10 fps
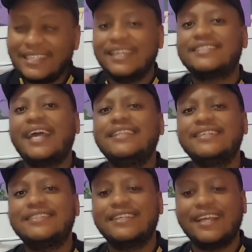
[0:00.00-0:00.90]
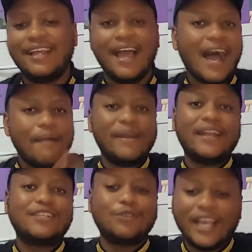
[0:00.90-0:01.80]
I might
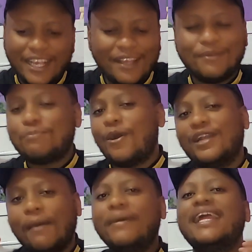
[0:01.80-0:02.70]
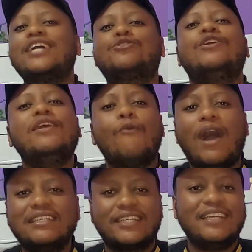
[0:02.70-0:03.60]
actually
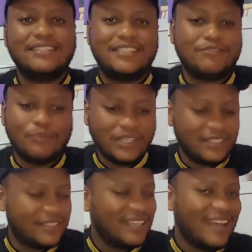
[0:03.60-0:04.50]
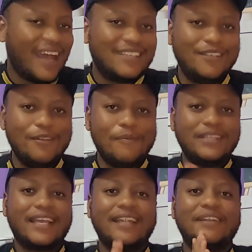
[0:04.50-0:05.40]
watch Kaizer Chiefs matches until we
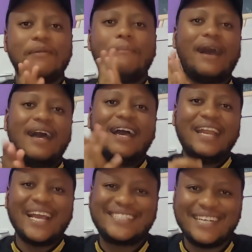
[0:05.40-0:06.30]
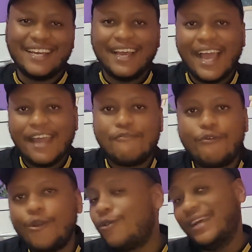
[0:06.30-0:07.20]
meet again. Remember, like, share, and
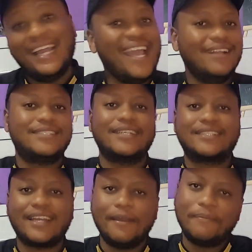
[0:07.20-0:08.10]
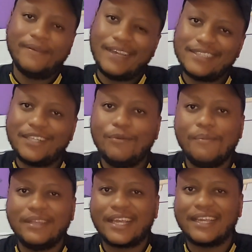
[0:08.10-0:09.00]
follow and subscribe until we meet again.